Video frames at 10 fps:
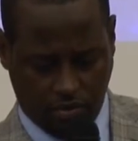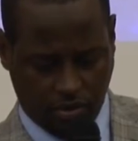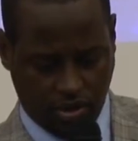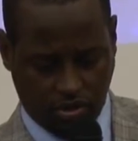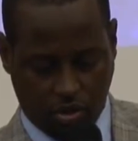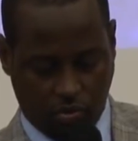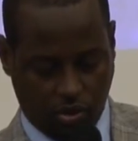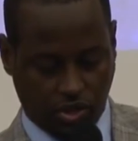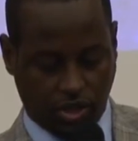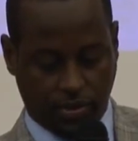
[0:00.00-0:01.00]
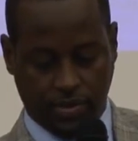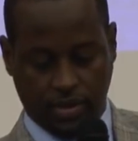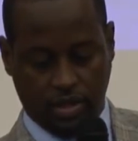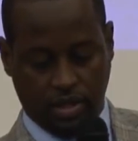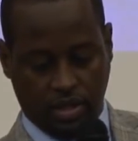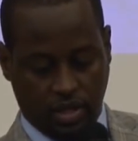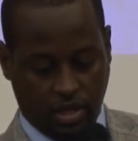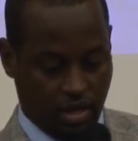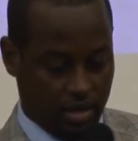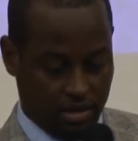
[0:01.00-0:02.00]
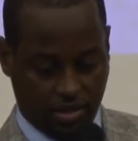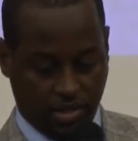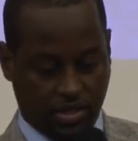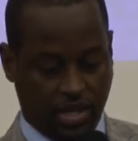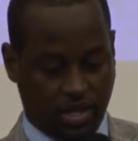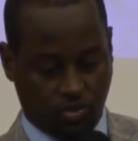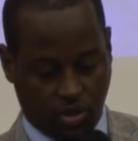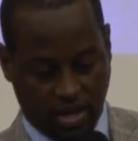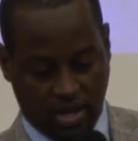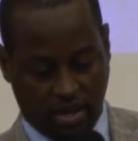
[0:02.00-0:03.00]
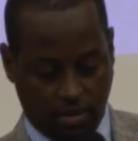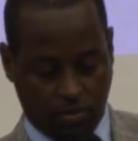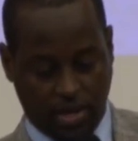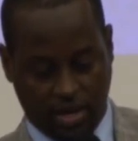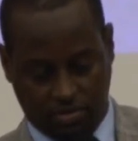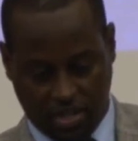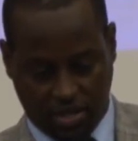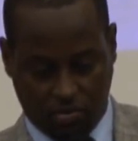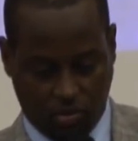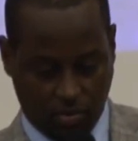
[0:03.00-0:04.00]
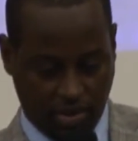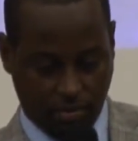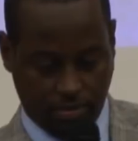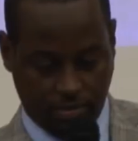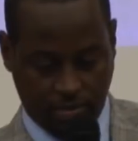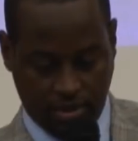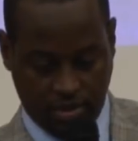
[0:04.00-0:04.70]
this operation. And this is the X-ray we have taken from him.